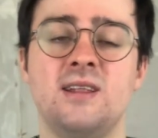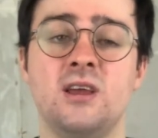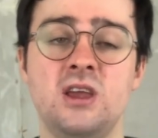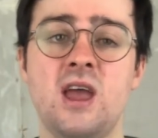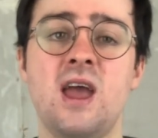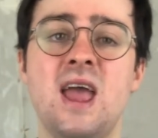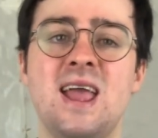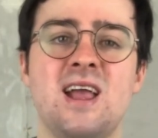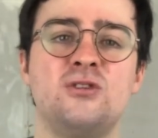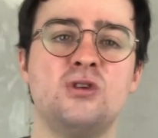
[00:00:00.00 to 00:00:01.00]
The year
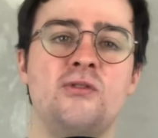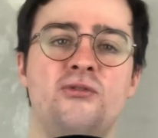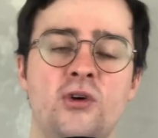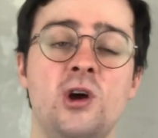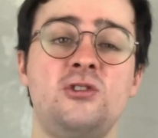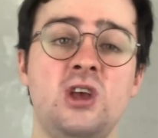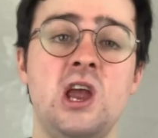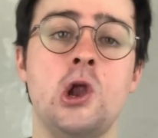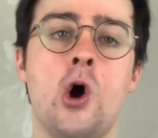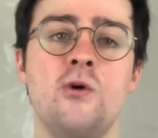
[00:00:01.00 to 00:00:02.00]
is
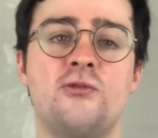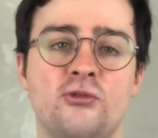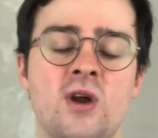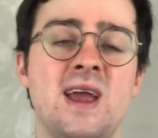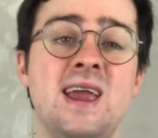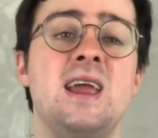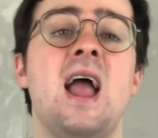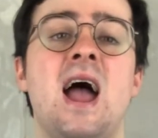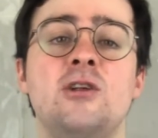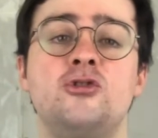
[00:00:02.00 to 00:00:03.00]
1303
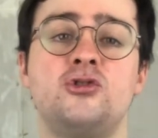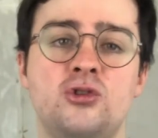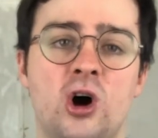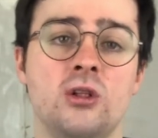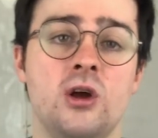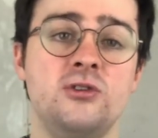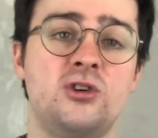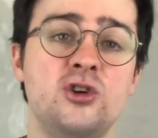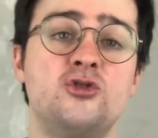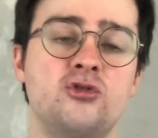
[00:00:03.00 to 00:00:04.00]
and Scotland
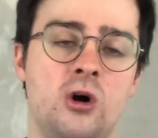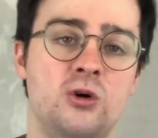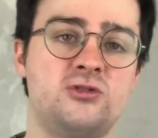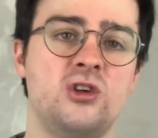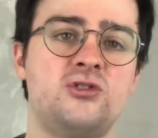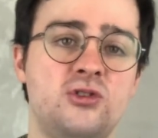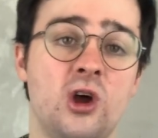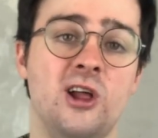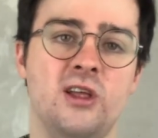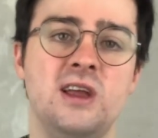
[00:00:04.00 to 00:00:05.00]
controls
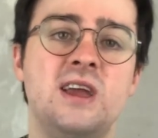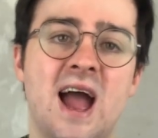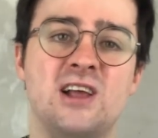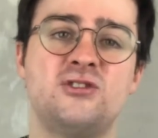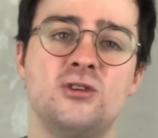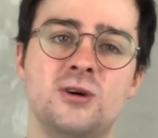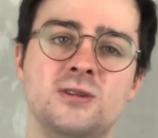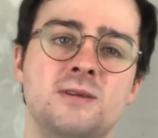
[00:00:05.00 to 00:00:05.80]
Stirling Castle.